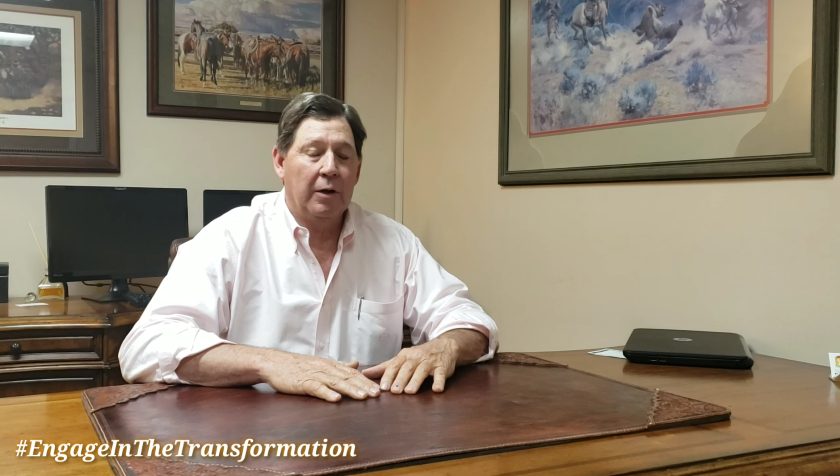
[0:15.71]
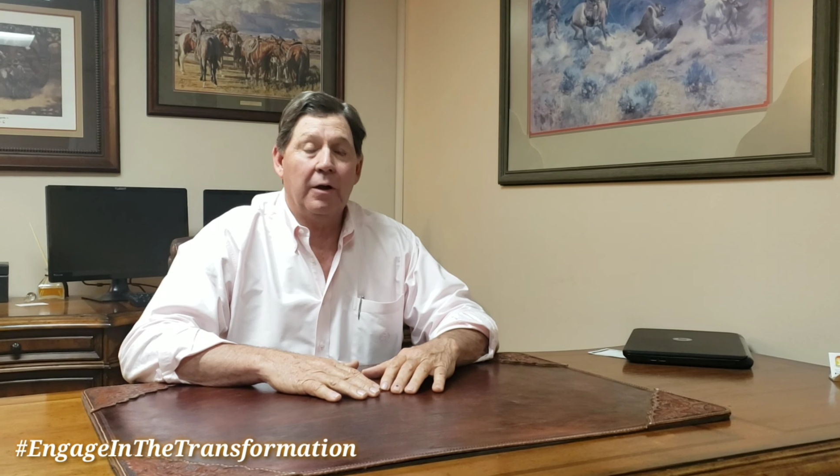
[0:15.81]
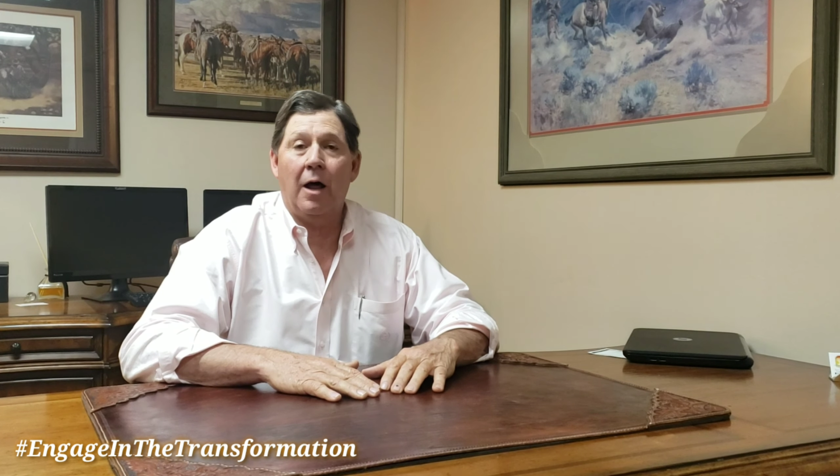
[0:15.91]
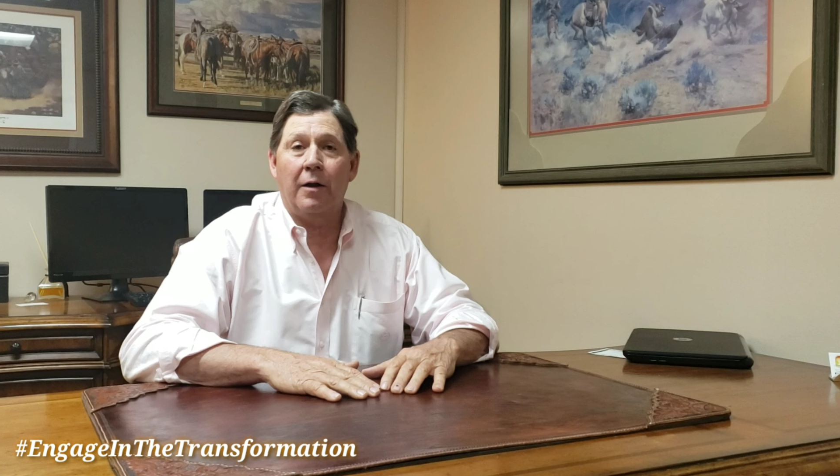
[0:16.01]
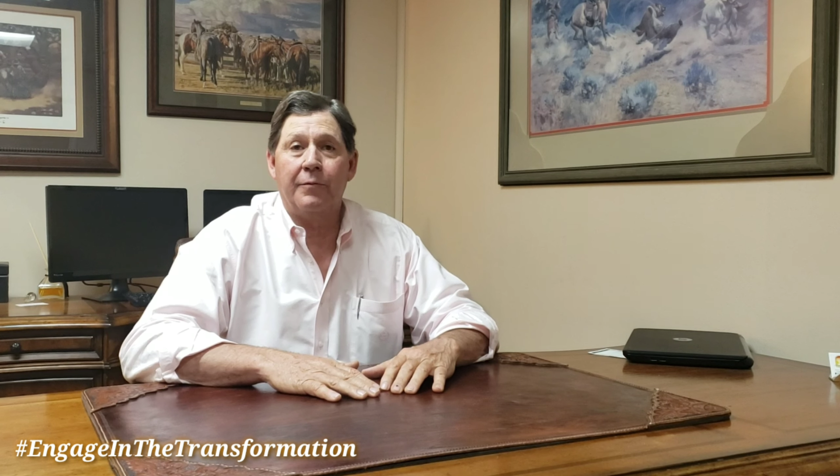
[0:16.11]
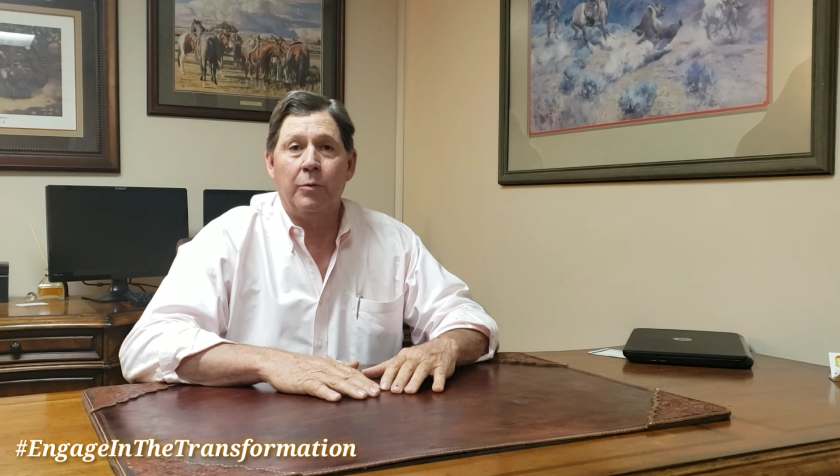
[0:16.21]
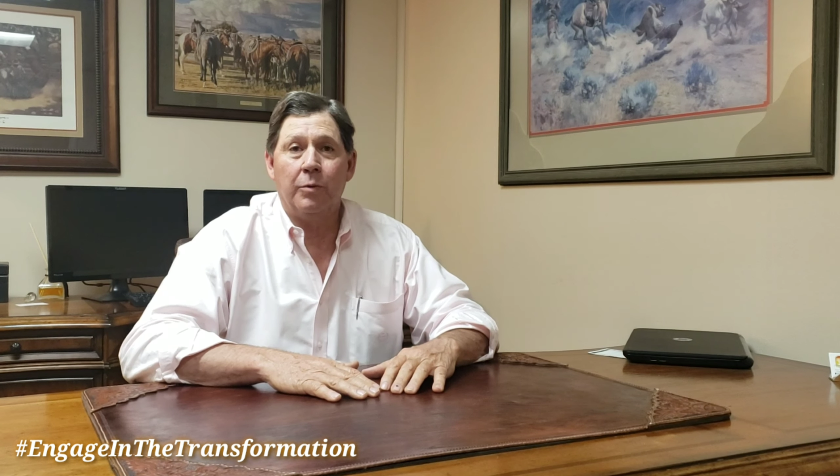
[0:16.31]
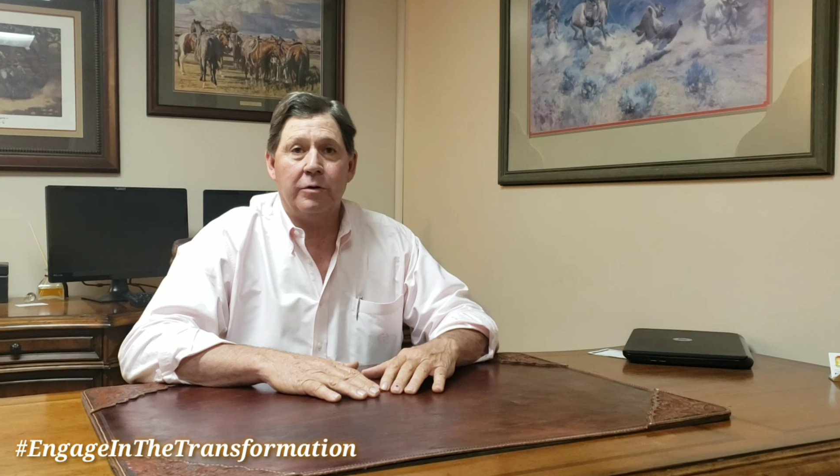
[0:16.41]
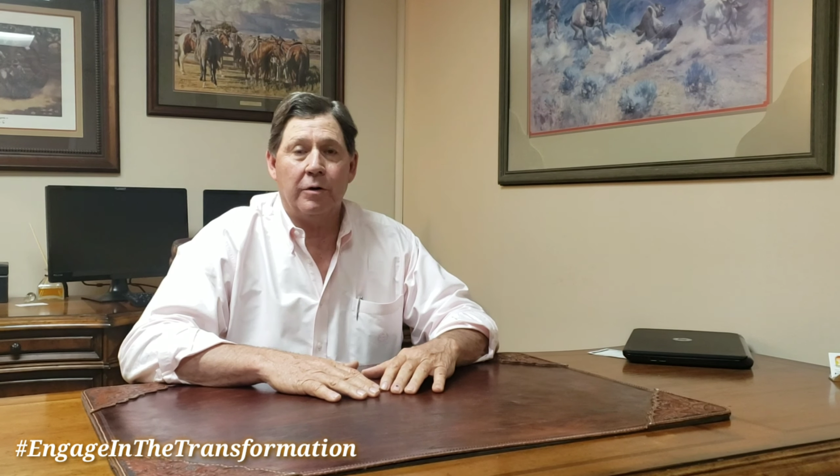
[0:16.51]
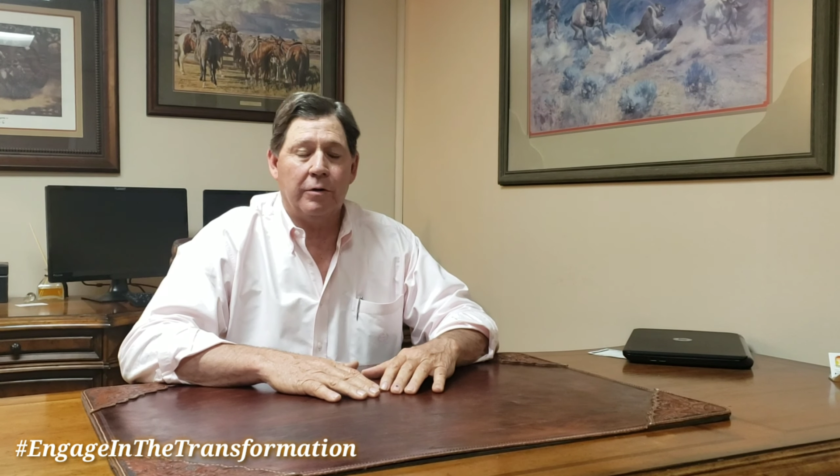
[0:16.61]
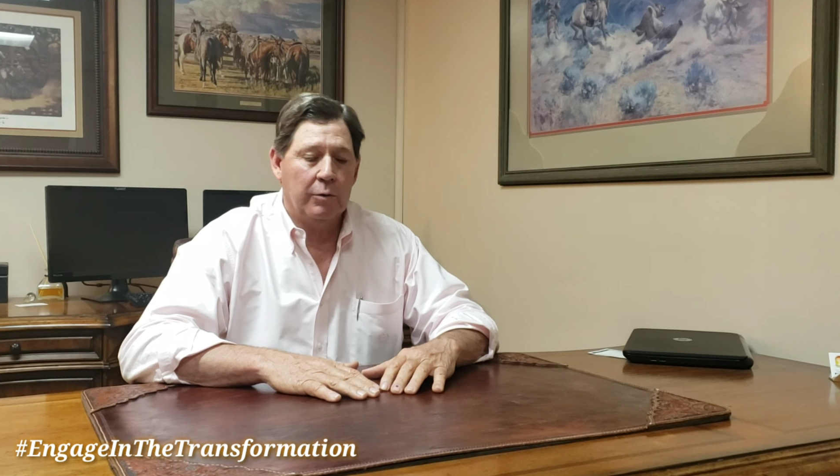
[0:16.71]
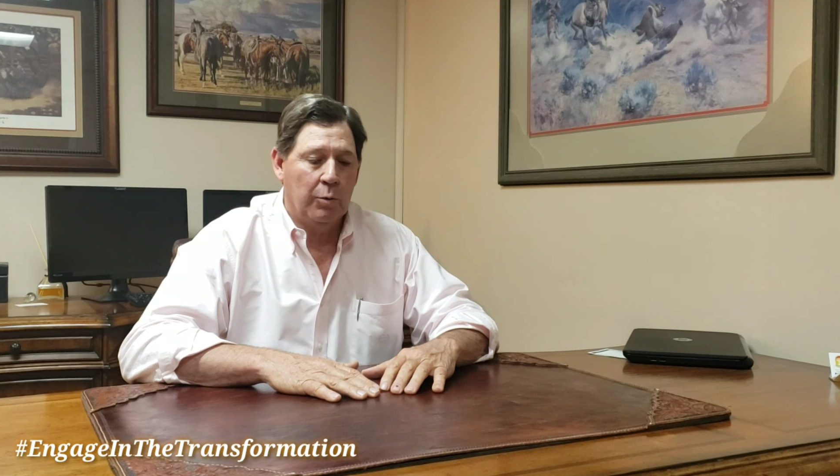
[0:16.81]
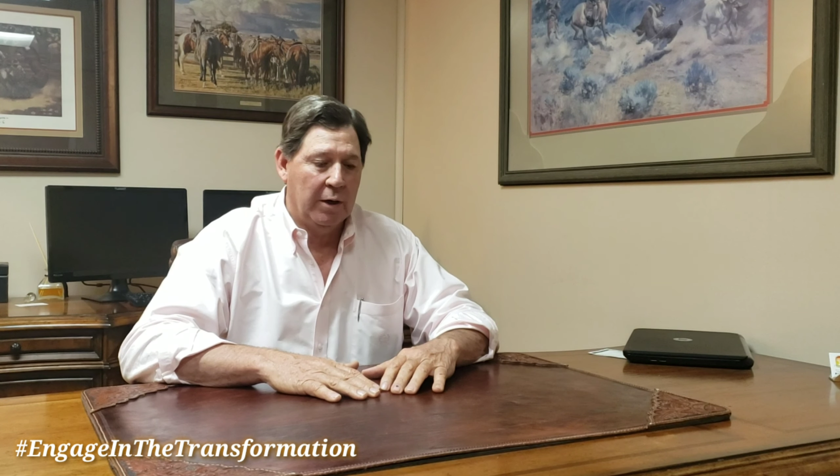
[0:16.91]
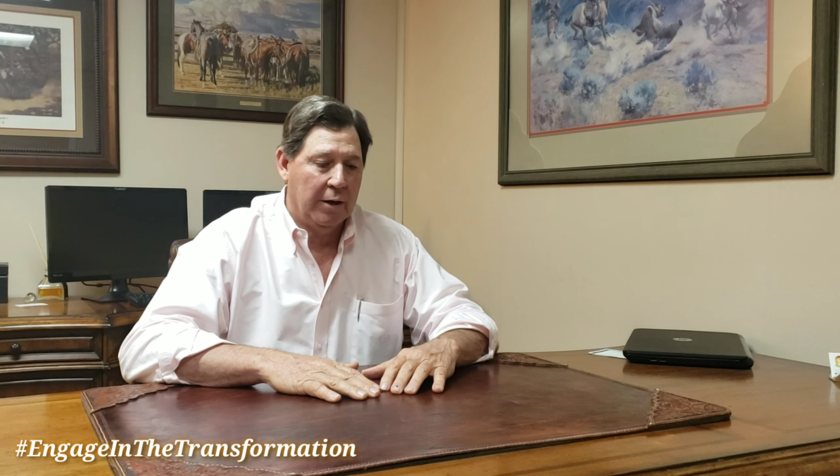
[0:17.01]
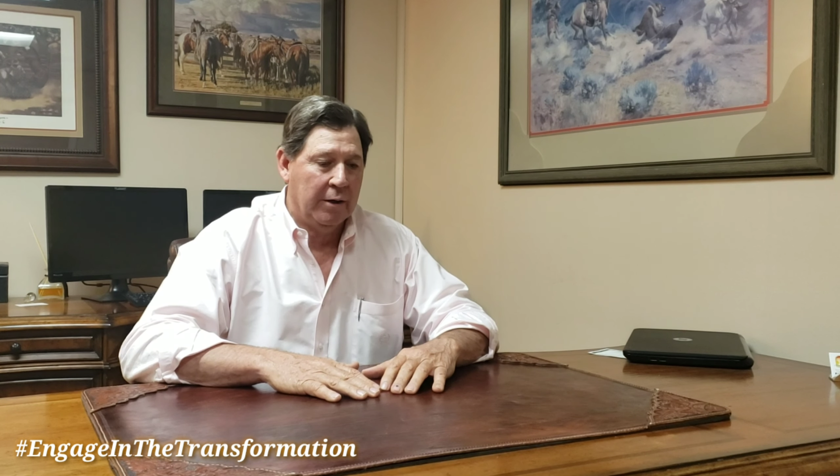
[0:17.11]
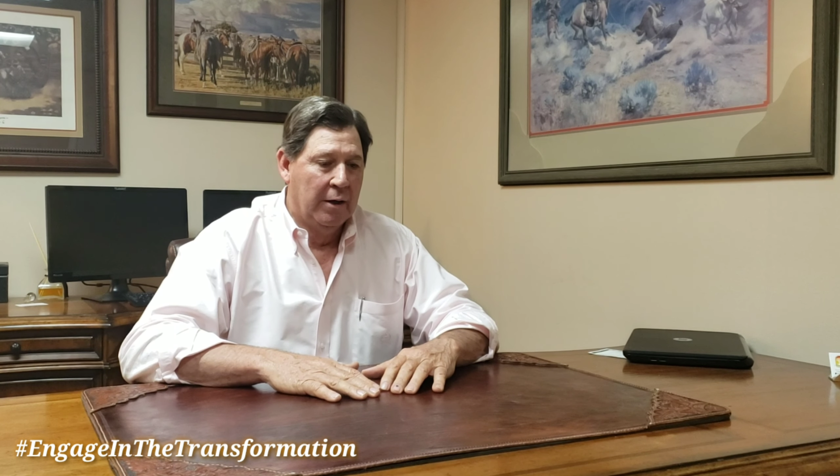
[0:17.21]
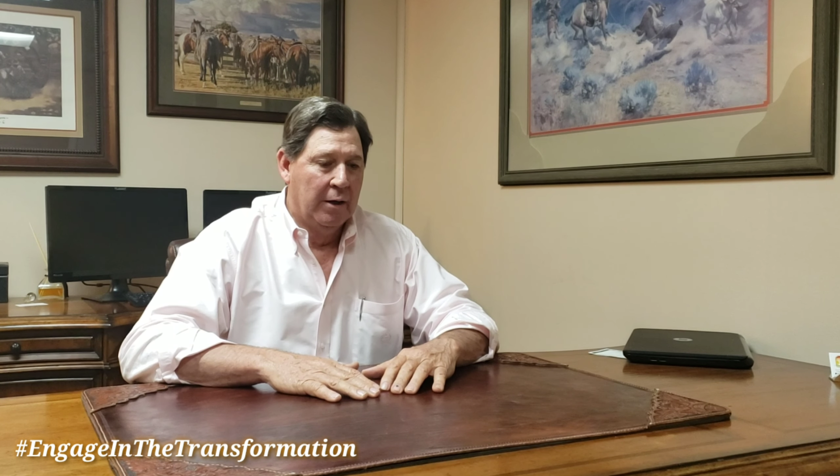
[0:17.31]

A lot of you were turned away.